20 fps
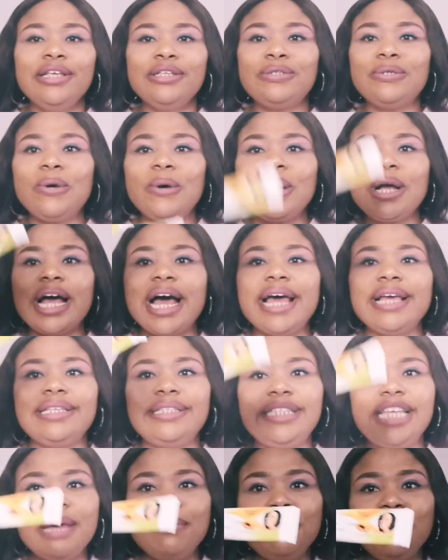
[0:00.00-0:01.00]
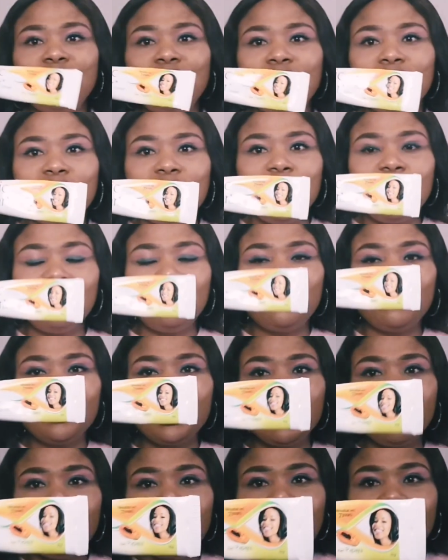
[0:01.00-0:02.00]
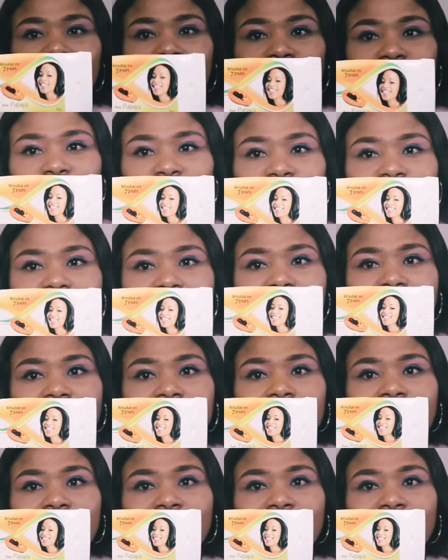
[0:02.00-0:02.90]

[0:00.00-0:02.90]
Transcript: So guys, tell me if you love to give this a try.